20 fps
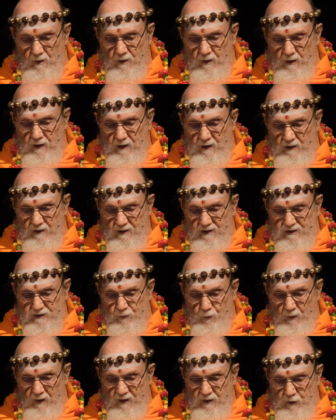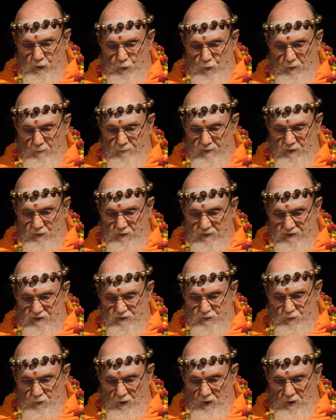In this way, you will build a
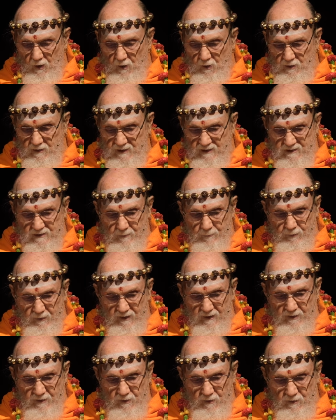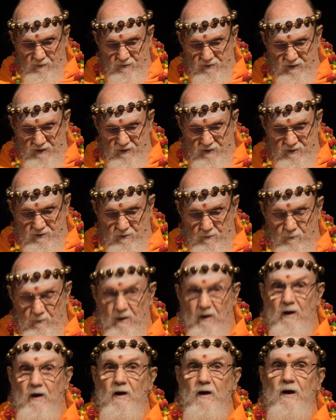strong, disciplined nerve system
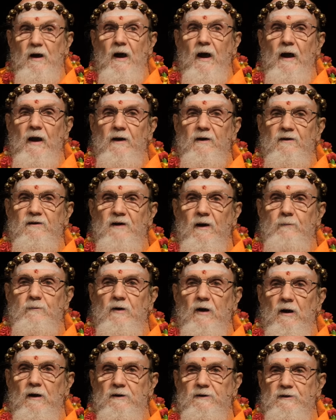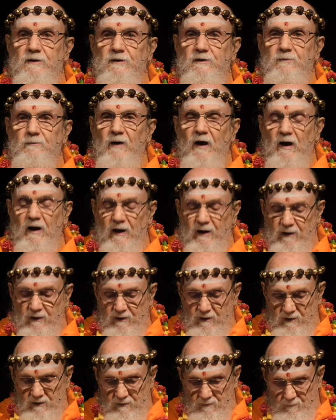and subconscious mind.
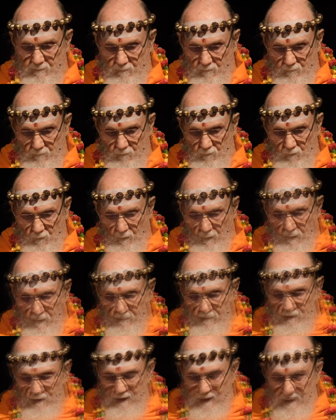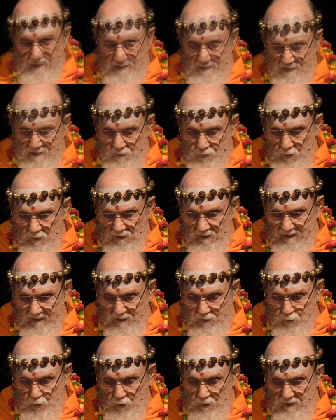This will
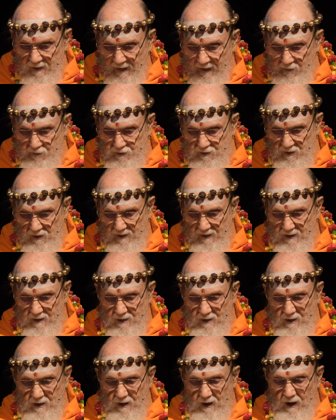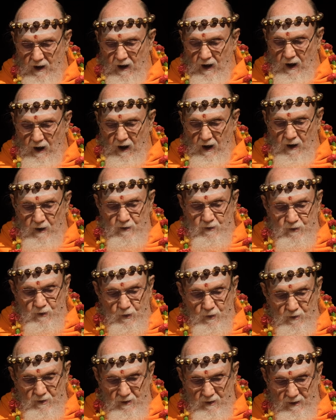lead you naturally onto
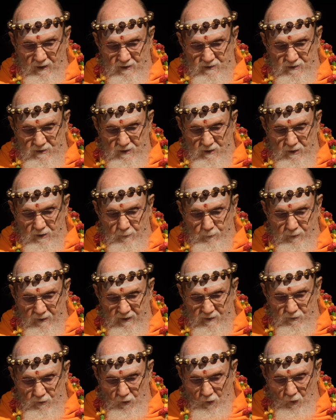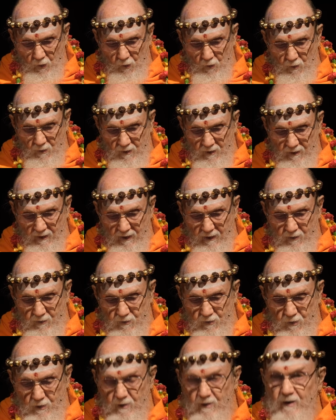the next inner plateau, then
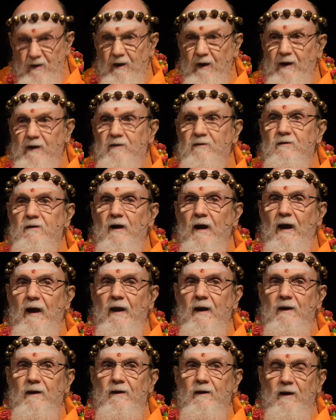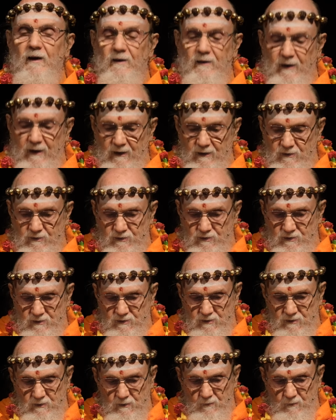to the next and the next.